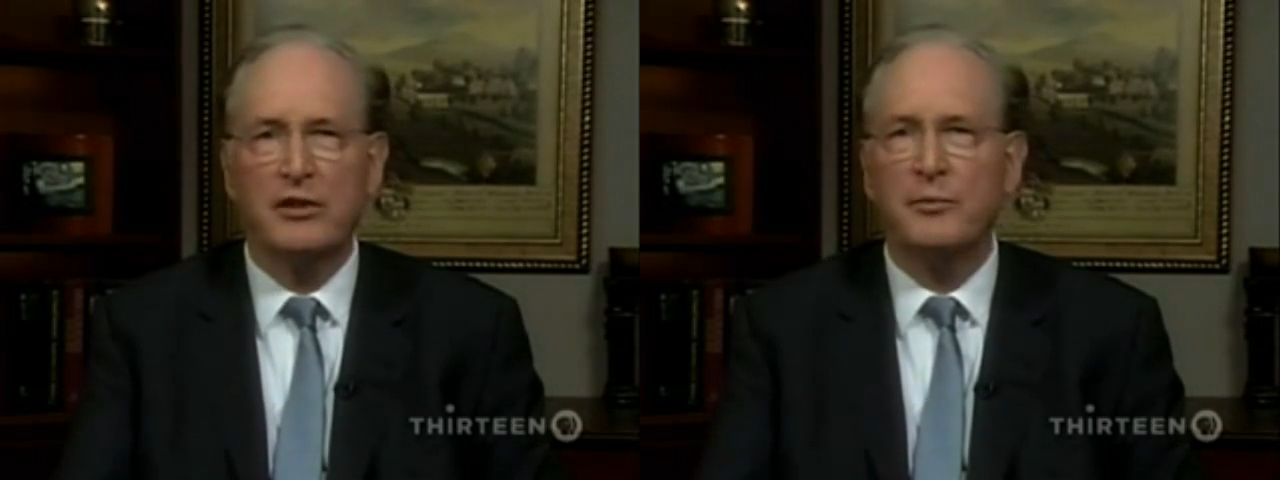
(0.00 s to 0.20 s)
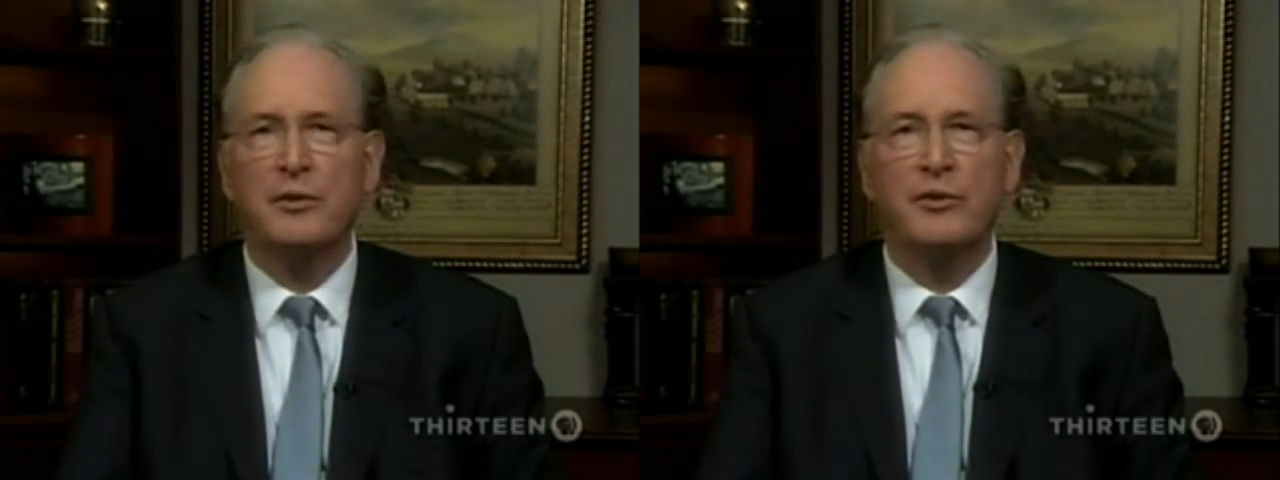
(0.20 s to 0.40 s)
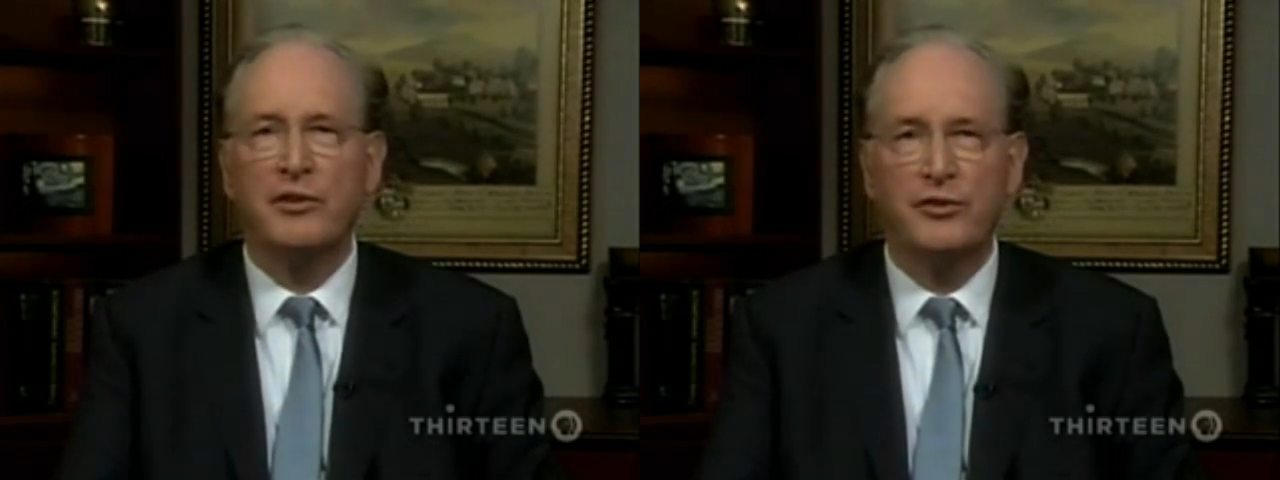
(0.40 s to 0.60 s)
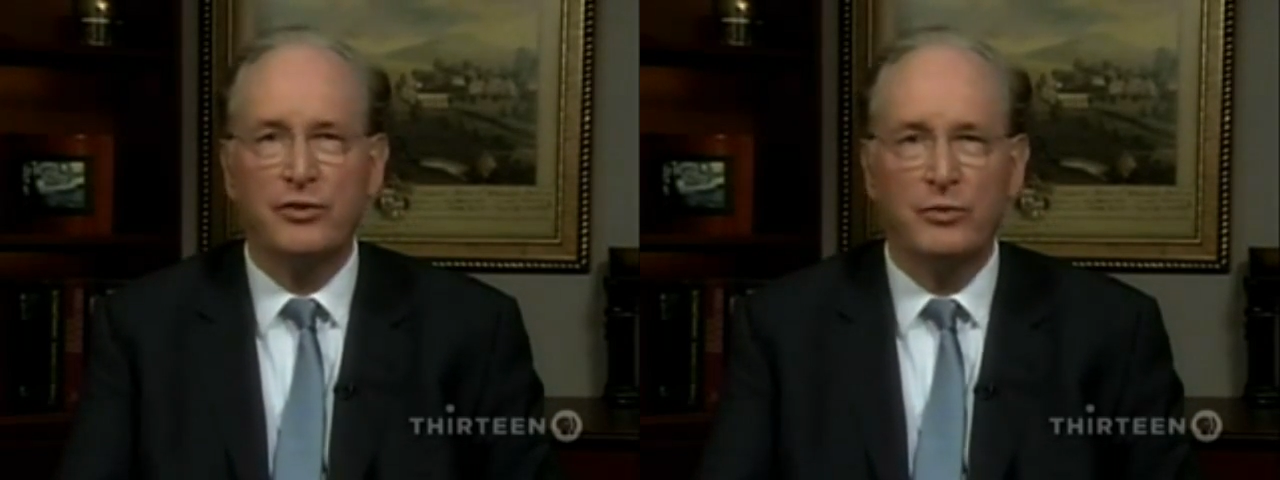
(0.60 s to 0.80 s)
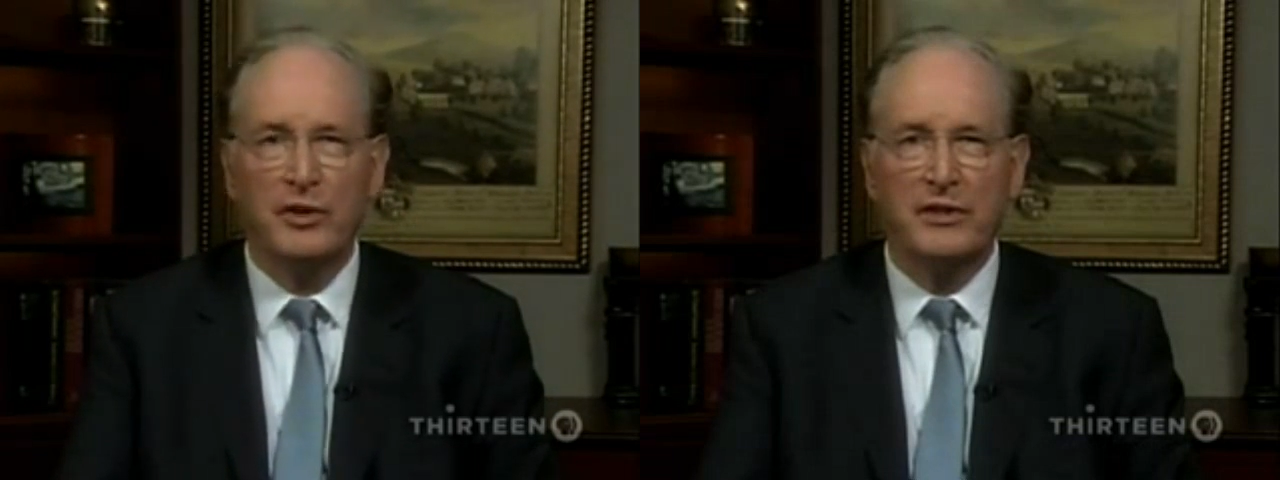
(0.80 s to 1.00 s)
It'll be within
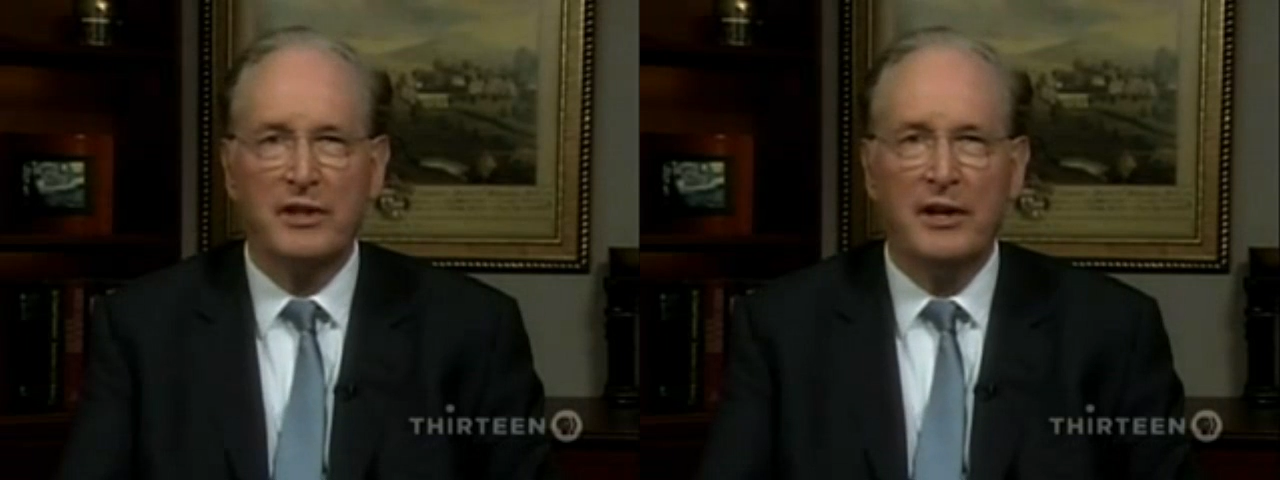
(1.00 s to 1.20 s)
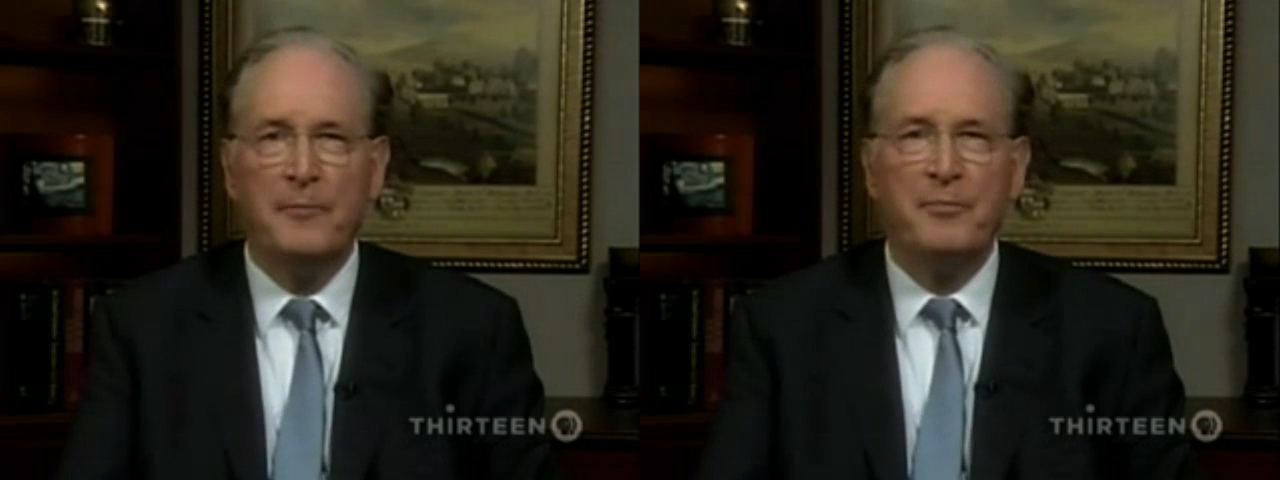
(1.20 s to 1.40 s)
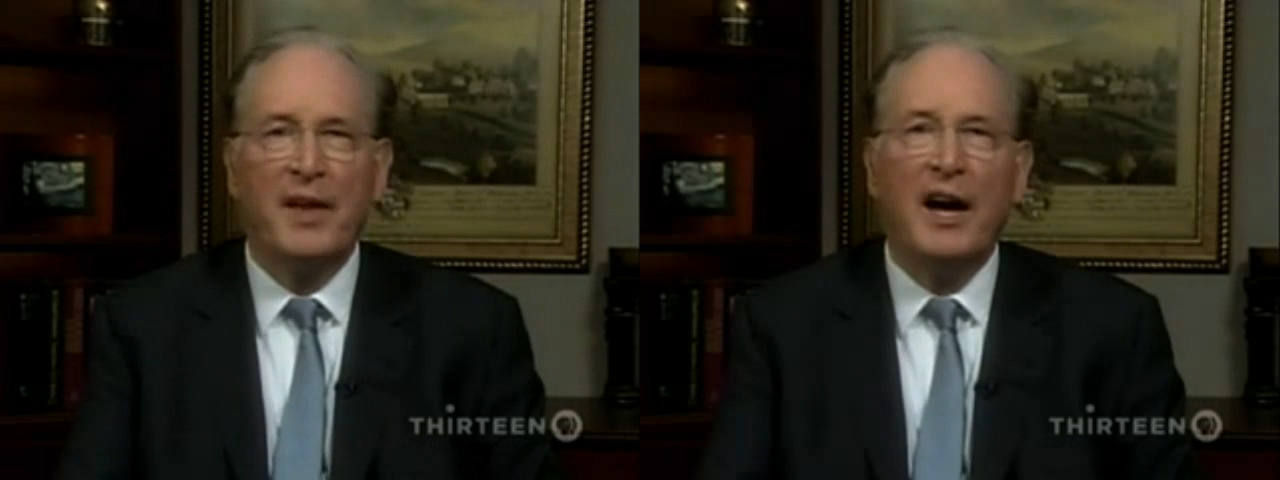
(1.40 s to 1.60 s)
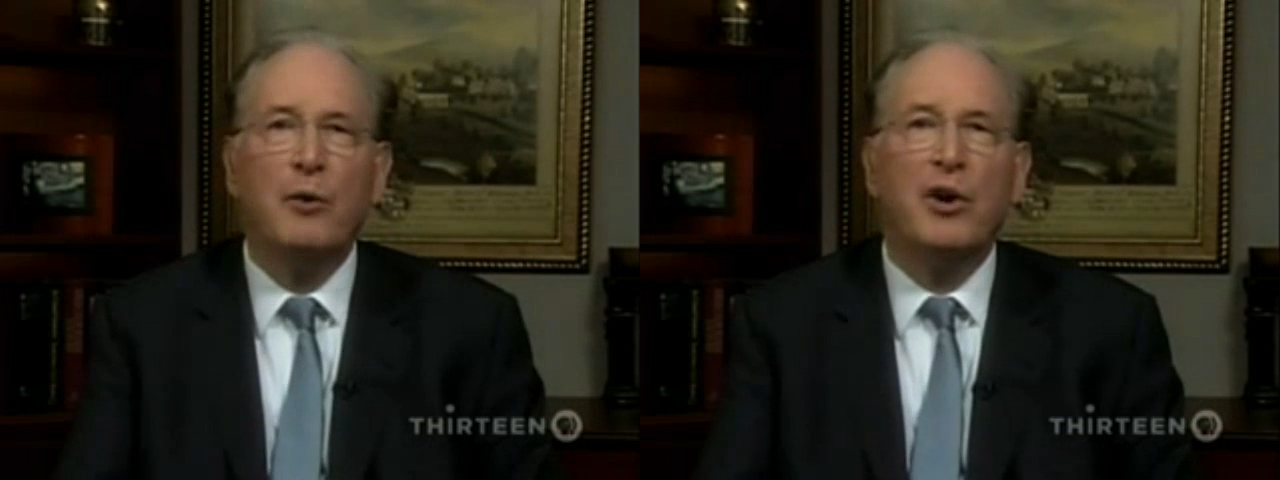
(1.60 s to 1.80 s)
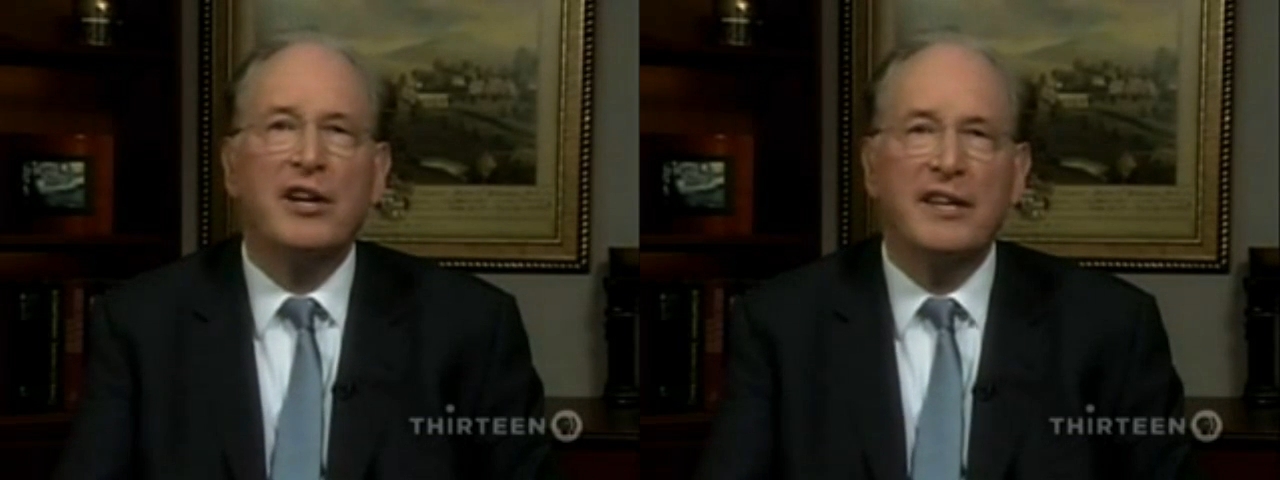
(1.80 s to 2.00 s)
two weeks.
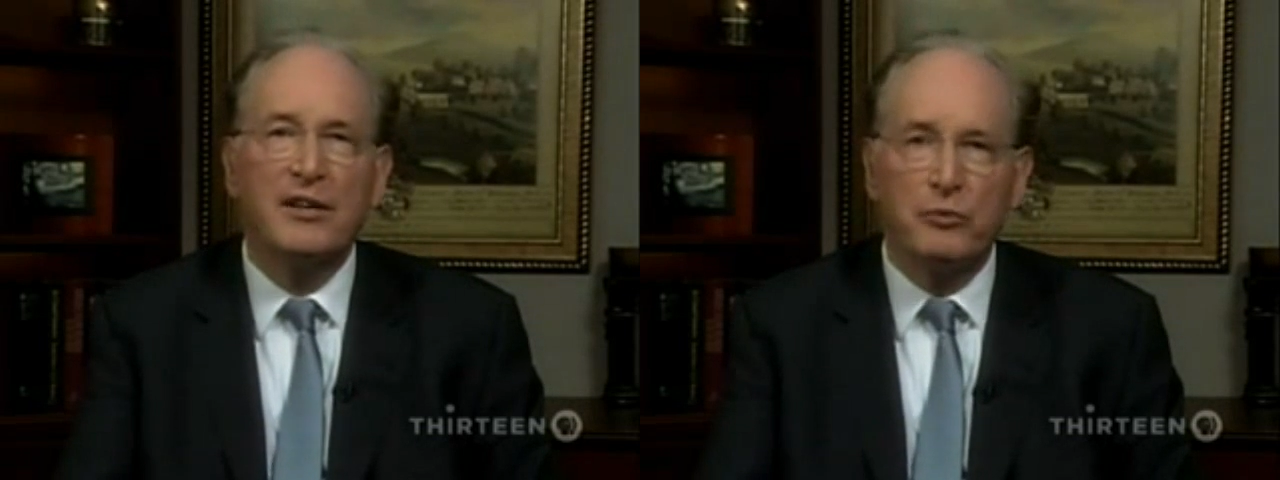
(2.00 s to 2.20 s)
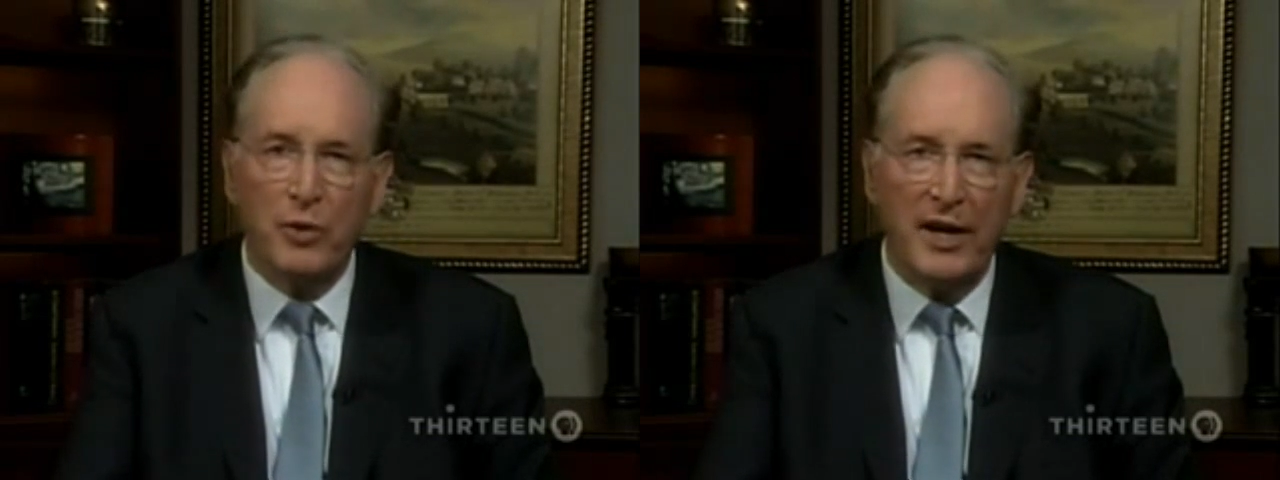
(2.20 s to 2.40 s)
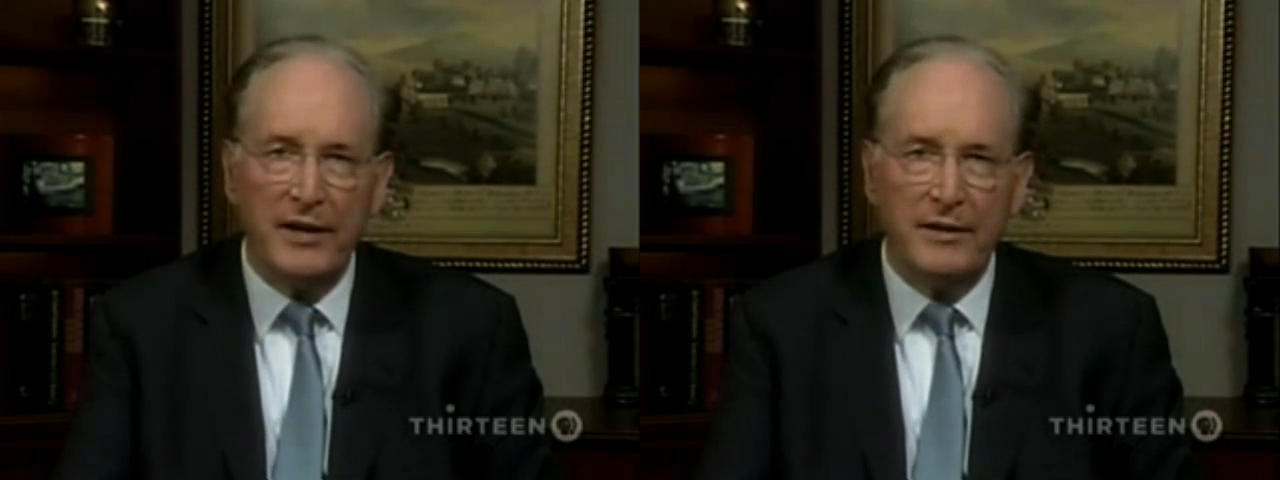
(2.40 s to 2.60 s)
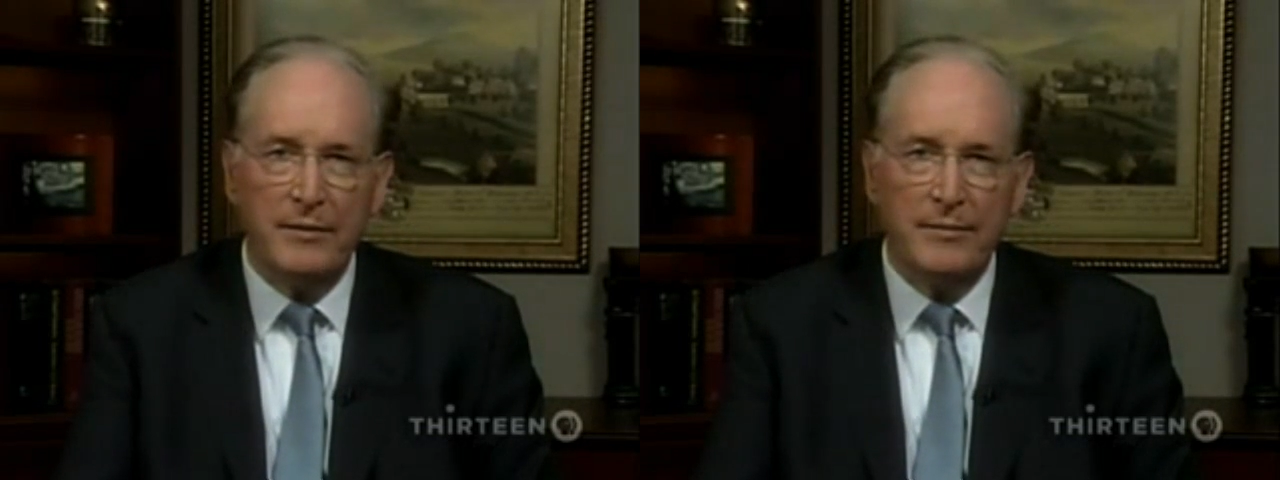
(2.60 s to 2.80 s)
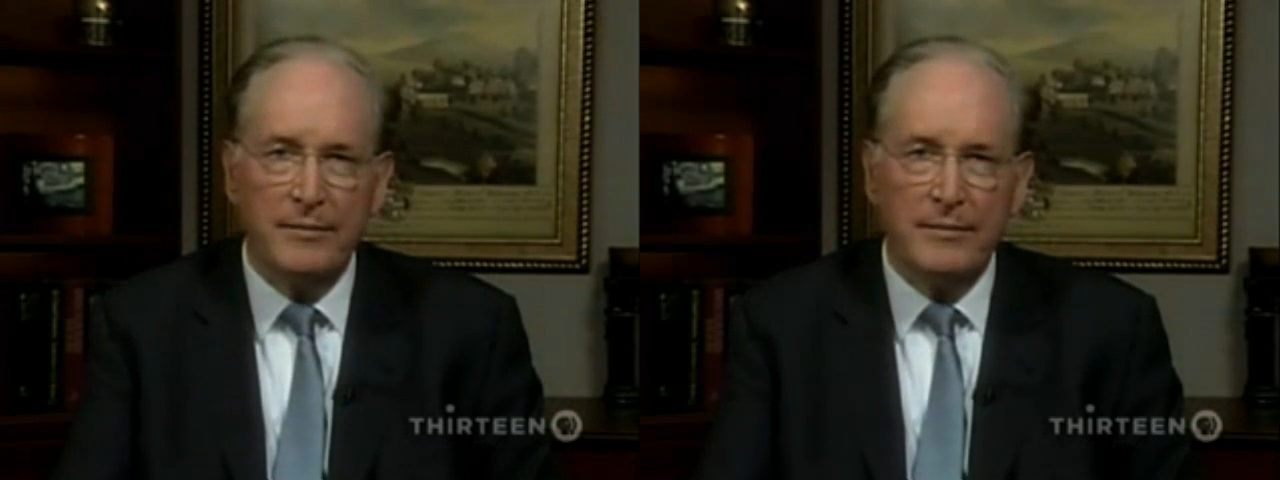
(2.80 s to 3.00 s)
I want to get it right.